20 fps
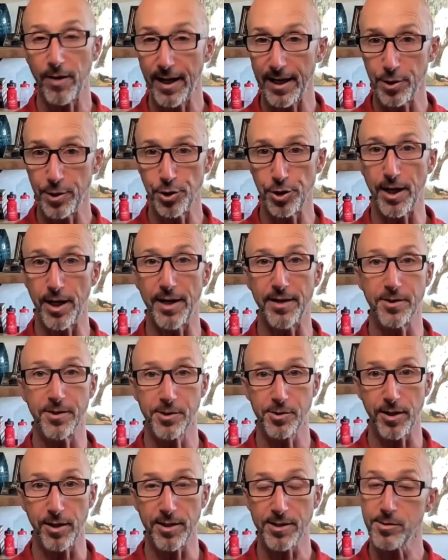had GI
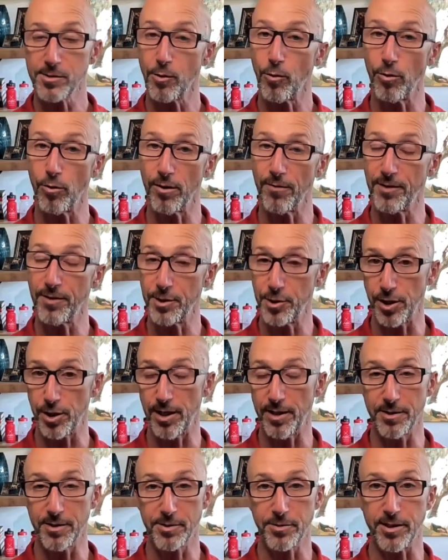distress or if the
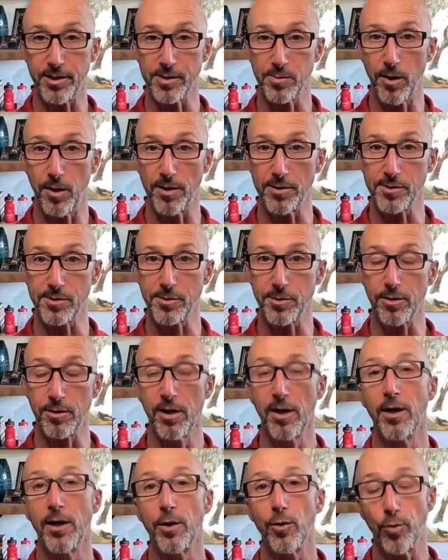GI distress monster
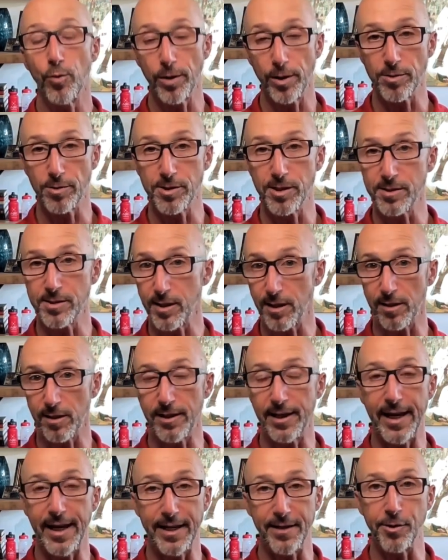rears its
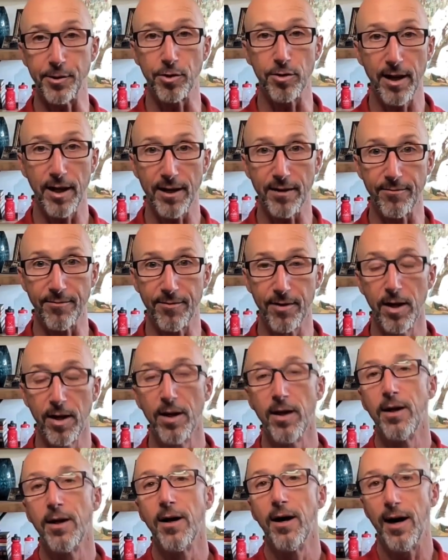ugly head in your life.
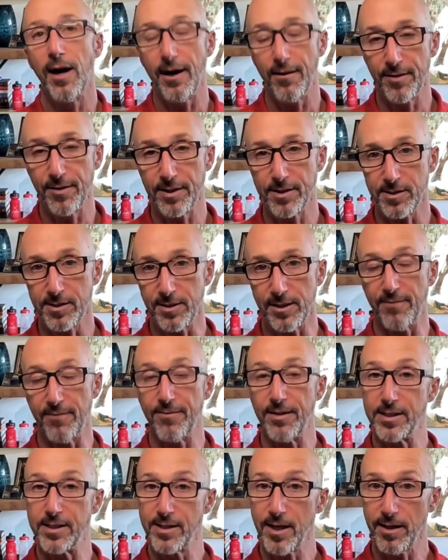Obviously, if
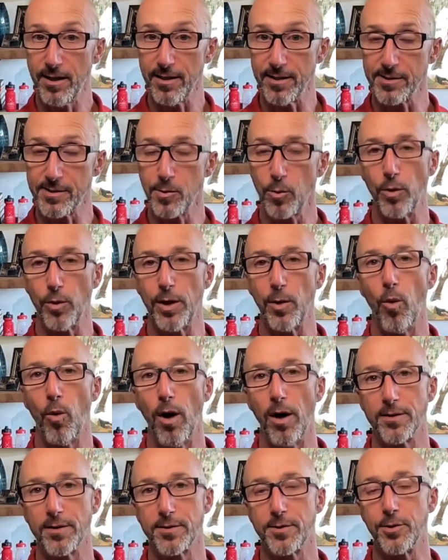it does, we
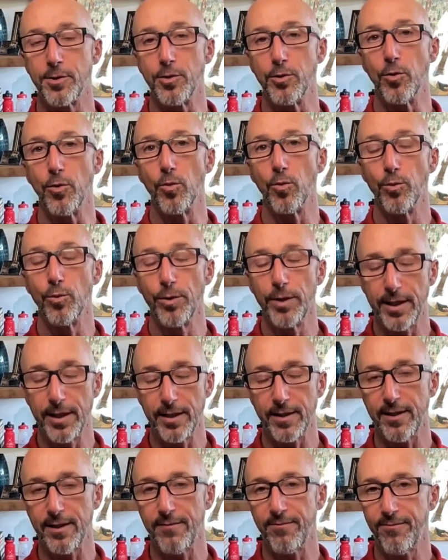want to
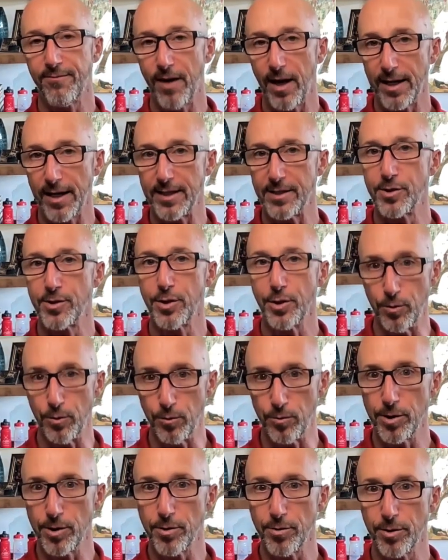really fine
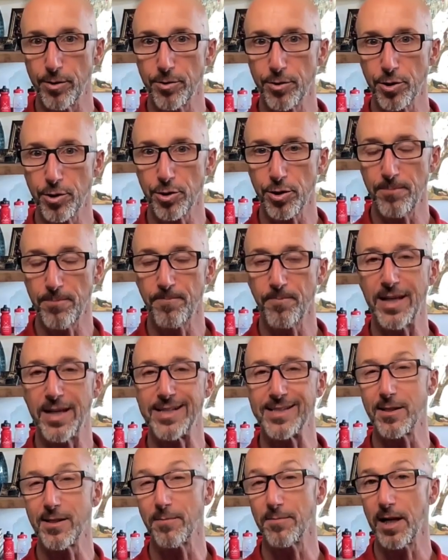tune your nutrition
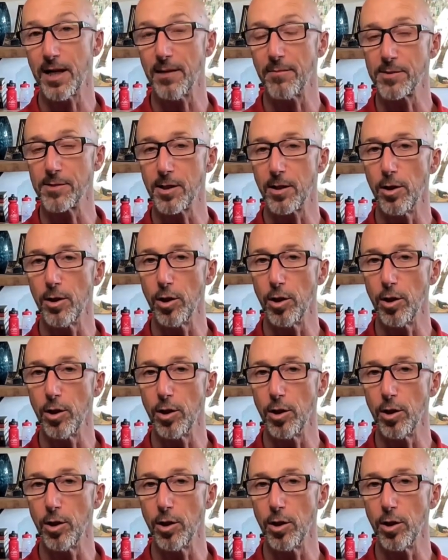and sometimes